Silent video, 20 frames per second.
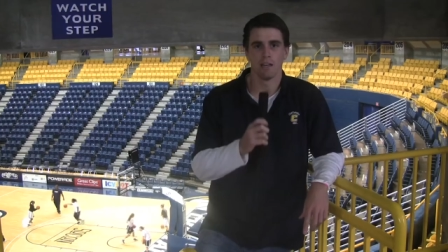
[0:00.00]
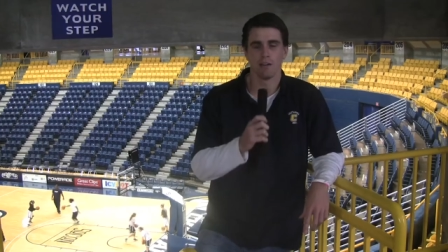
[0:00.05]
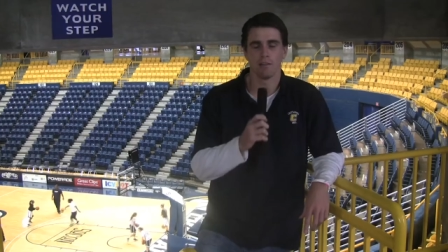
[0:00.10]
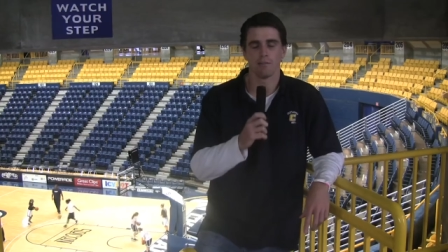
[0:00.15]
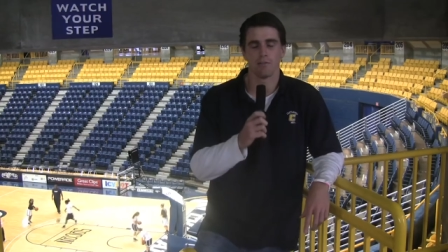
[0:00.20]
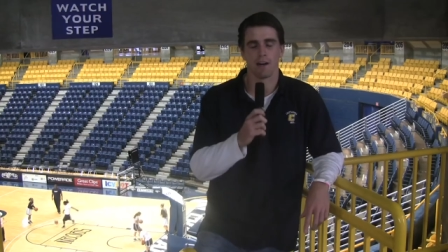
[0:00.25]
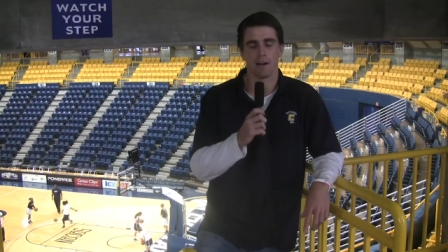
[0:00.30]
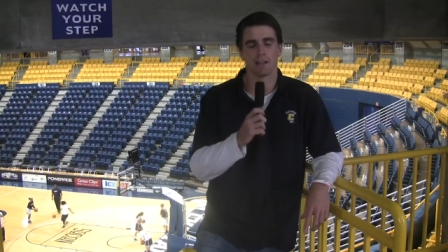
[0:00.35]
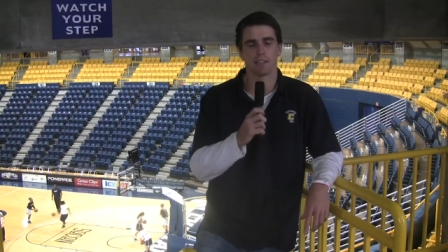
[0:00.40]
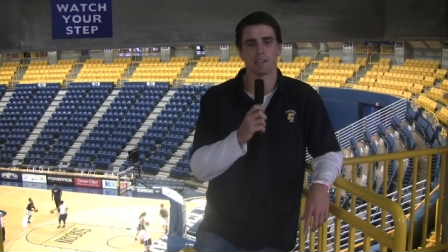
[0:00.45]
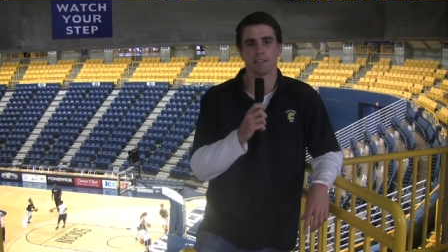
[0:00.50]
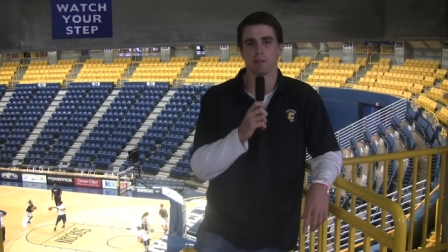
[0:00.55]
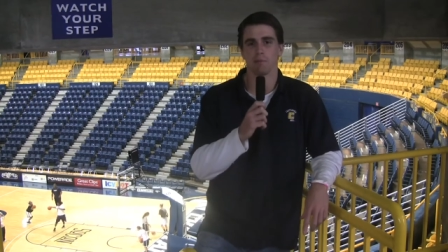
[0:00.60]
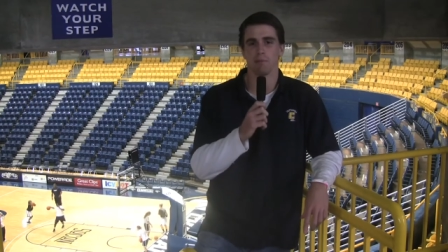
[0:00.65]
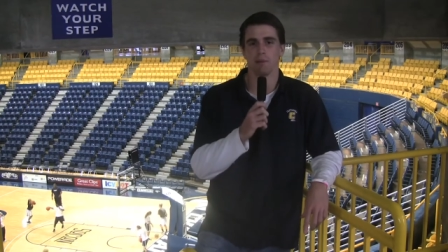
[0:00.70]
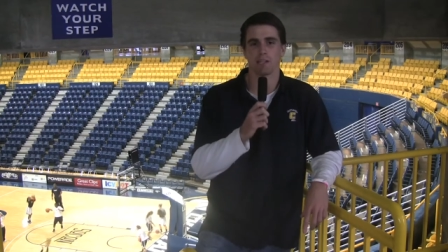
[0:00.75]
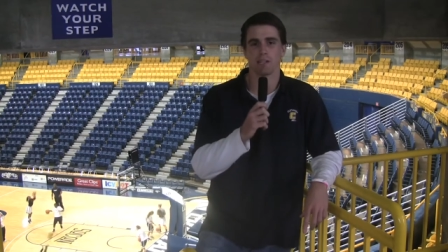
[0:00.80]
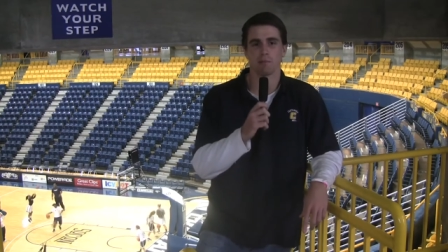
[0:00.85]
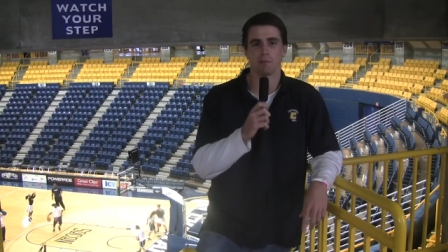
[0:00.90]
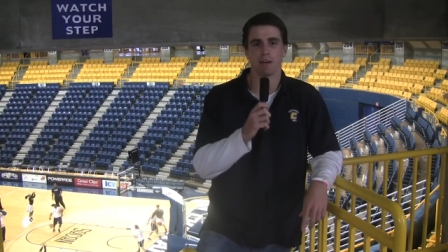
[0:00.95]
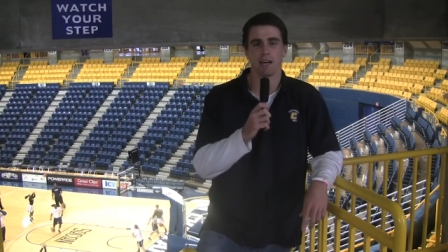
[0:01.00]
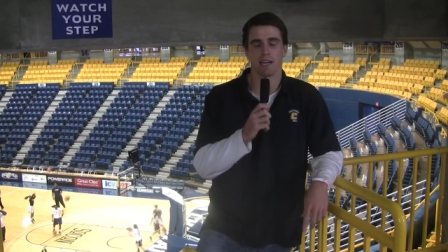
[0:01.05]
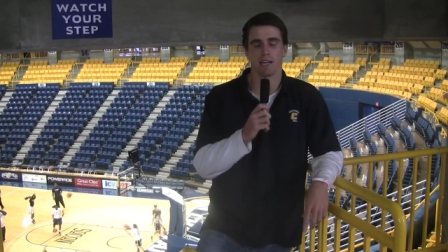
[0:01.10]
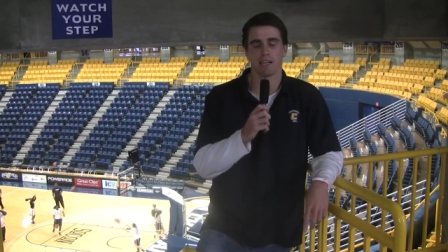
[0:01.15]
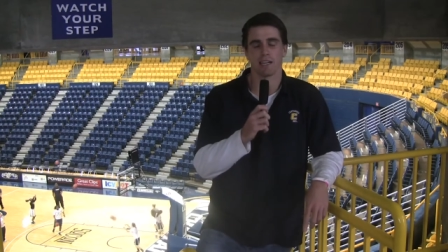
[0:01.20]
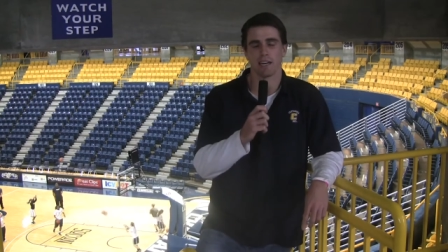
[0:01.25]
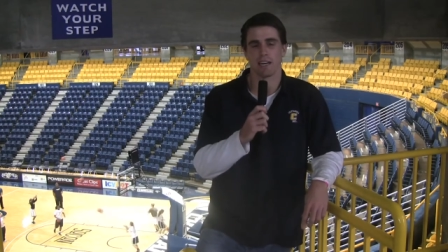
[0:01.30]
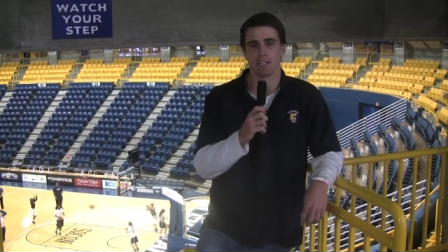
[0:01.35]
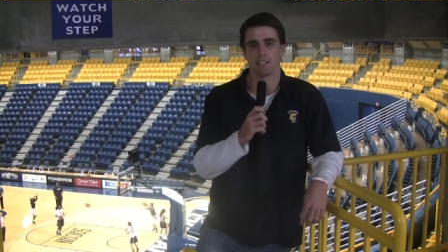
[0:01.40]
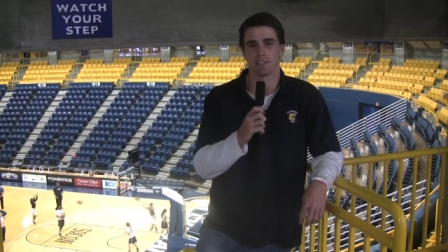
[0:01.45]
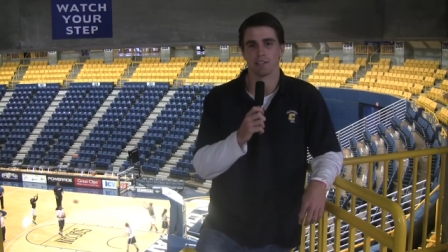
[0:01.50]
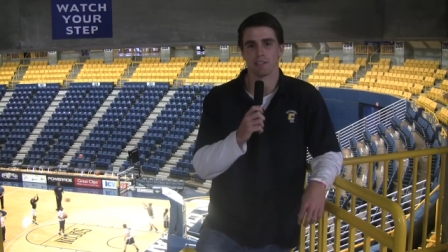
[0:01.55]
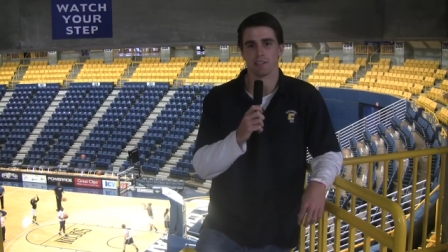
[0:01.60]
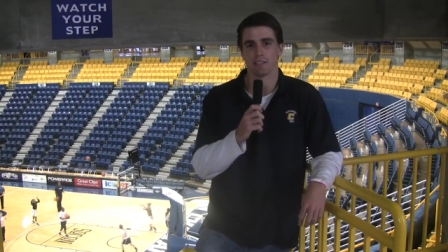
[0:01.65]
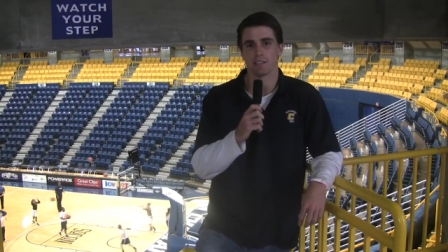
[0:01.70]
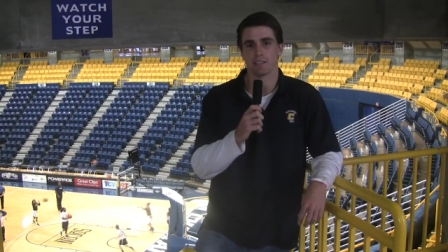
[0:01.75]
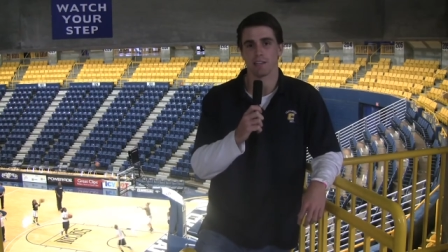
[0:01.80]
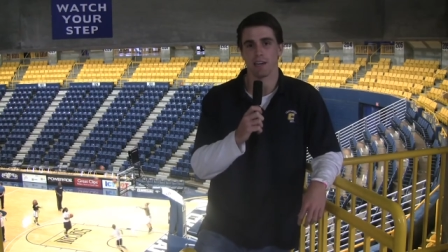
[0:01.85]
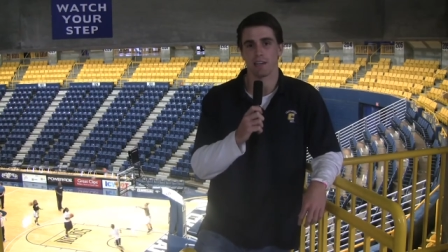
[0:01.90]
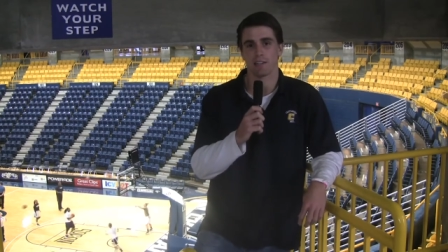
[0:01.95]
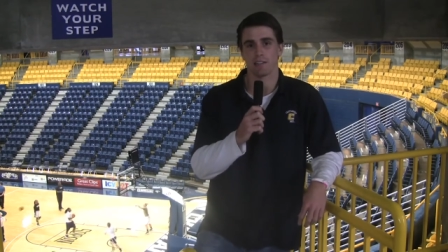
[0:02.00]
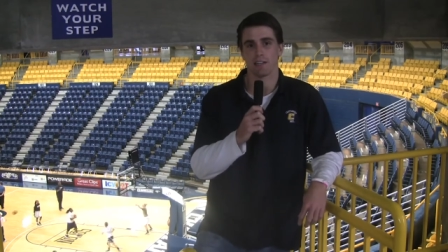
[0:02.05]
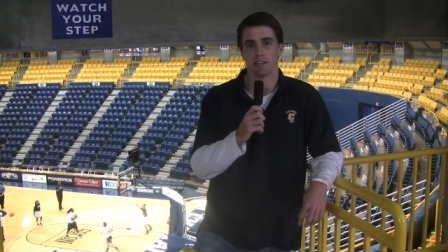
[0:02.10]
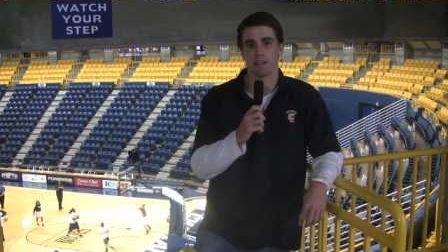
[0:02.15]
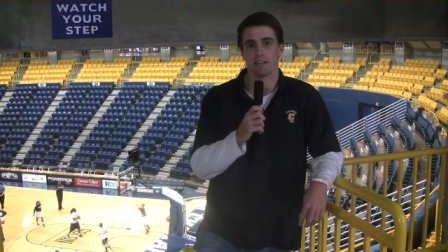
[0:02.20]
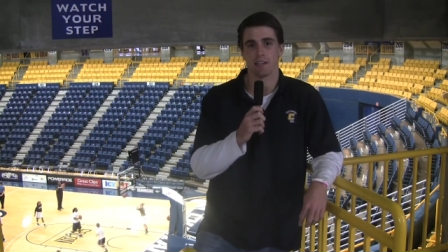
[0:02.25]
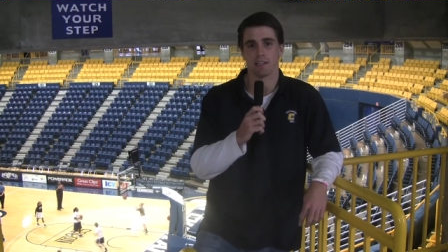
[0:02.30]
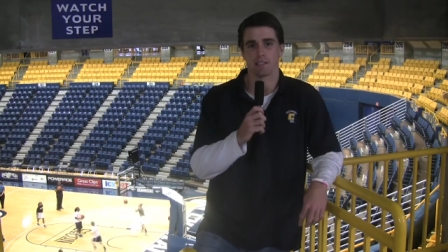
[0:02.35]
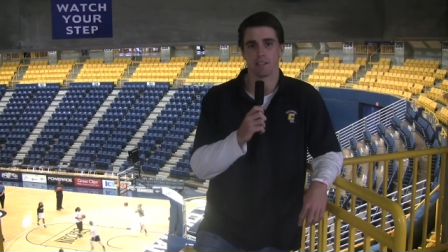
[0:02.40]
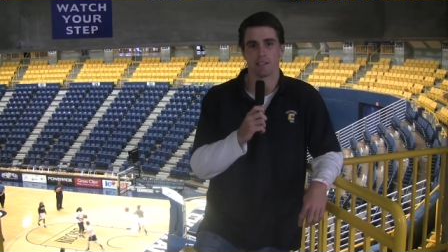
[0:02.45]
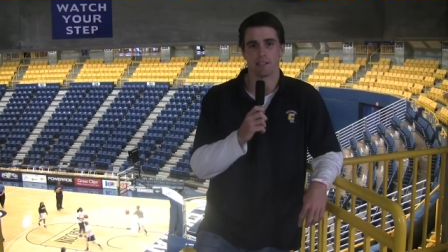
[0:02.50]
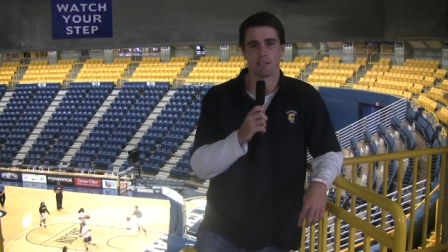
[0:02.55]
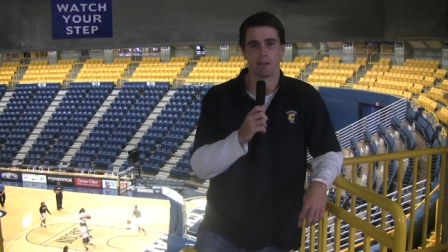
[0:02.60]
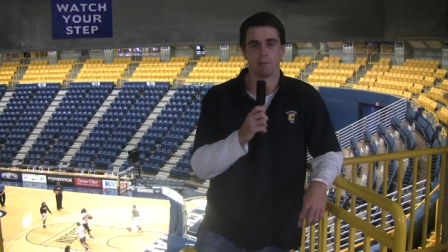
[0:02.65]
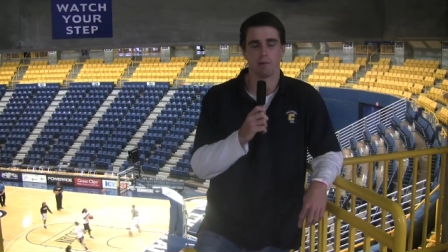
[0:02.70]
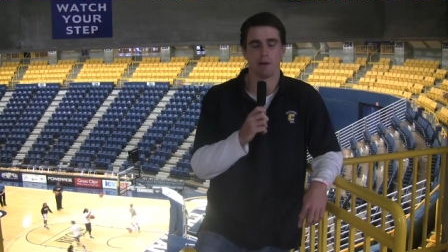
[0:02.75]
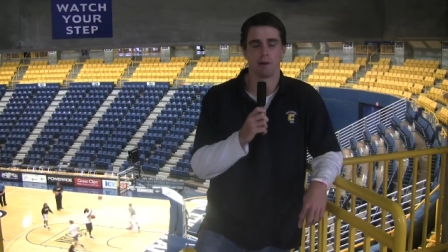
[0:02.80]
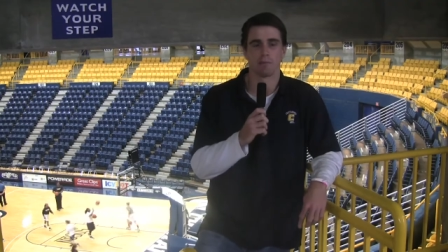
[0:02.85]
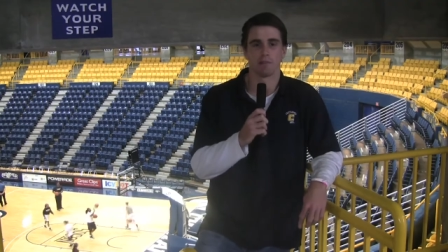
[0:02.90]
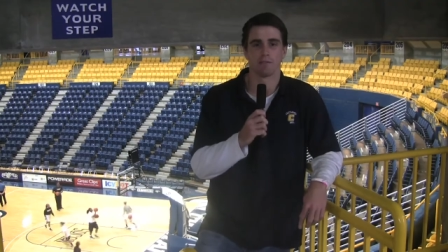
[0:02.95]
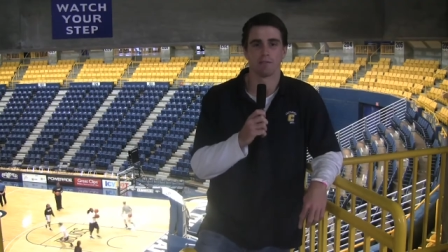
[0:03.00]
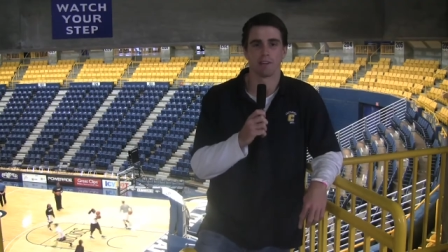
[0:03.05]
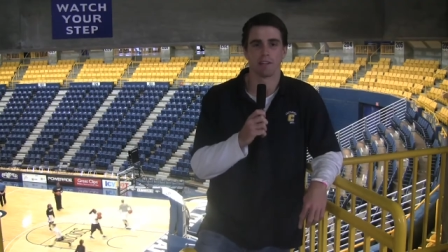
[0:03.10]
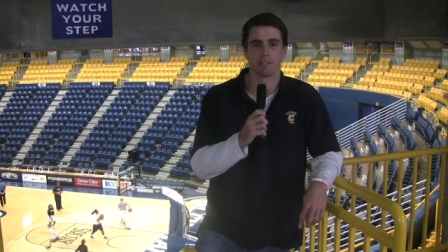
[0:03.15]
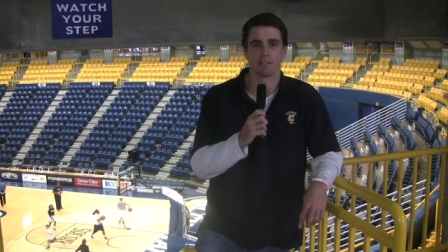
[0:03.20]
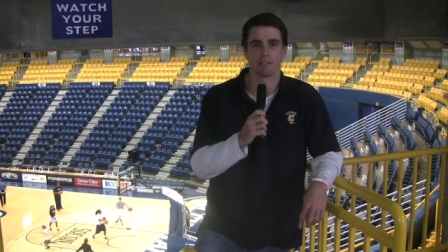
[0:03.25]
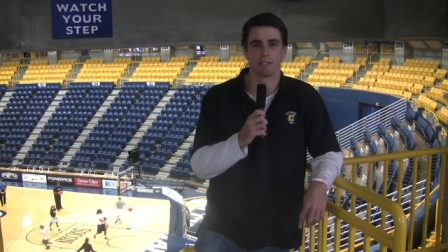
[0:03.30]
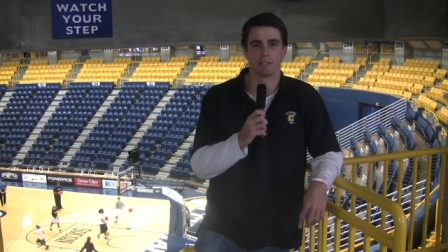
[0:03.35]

Finally, the men are back in action this Saturday as they come home to face the